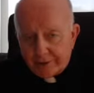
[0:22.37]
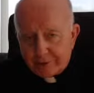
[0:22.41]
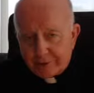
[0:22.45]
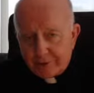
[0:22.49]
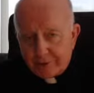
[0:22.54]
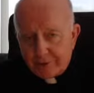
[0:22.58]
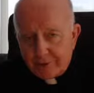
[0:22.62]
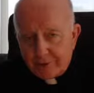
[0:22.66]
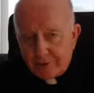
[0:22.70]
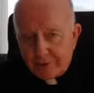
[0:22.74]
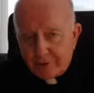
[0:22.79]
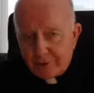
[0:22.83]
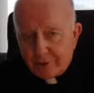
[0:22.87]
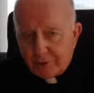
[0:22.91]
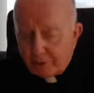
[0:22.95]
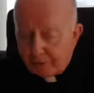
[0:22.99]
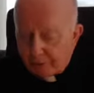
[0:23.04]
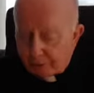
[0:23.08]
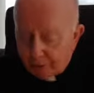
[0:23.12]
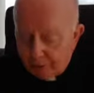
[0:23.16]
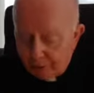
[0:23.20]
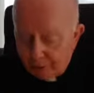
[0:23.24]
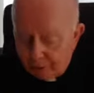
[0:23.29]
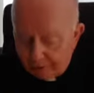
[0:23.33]
to the
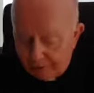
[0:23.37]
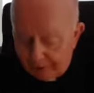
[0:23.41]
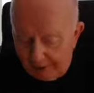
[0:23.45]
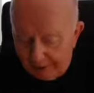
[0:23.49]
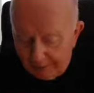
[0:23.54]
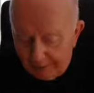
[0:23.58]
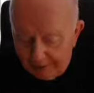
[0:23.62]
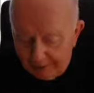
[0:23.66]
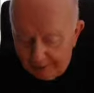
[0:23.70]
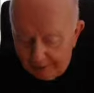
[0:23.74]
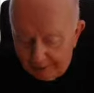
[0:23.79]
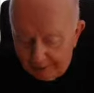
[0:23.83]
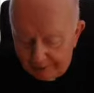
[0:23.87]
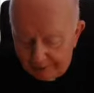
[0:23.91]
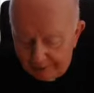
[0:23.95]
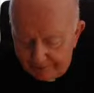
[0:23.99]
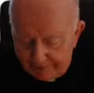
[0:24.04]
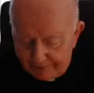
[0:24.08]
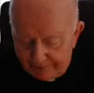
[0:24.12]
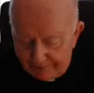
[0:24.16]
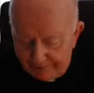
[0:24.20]
pursuit of happiness.